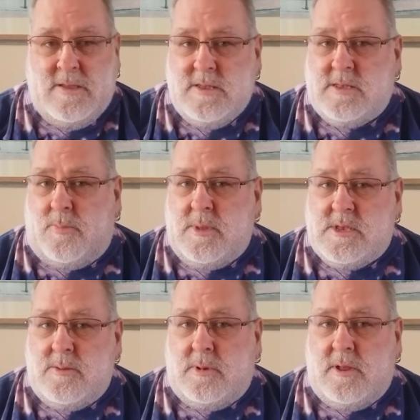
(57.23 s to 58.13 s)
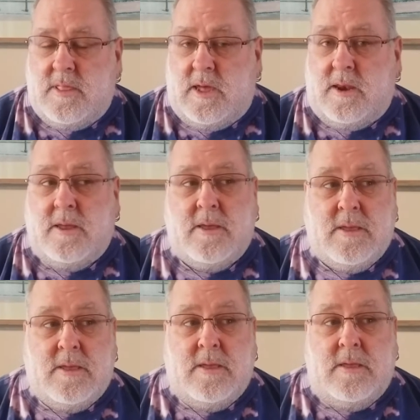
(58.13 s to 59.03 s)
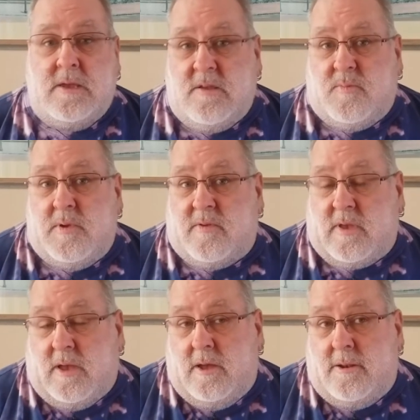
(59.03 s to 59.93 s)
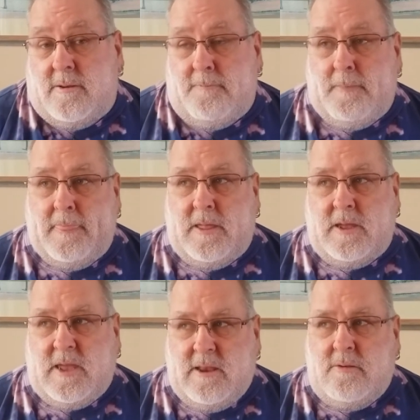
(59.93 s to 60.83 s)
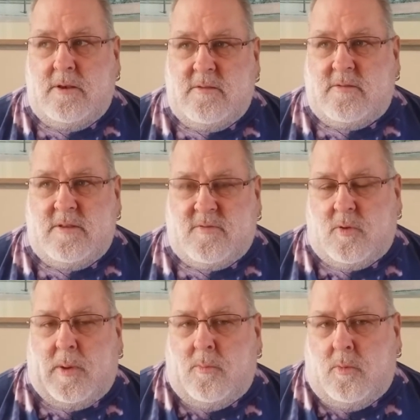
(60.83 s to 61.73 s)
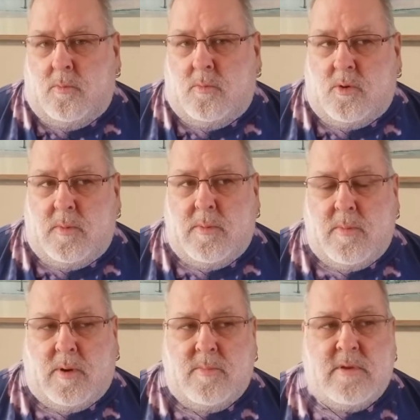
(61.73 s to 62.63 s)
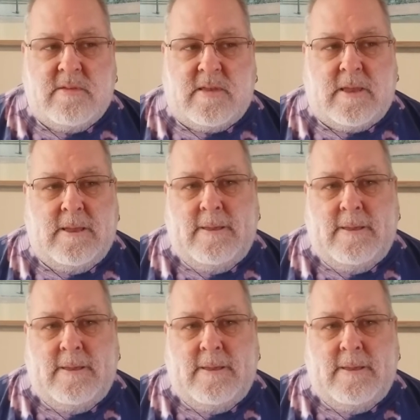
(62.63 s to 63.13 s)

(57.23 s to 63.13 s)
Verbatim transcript: Something simple like that is music. And again, let's let's talk about what what do we mean by music.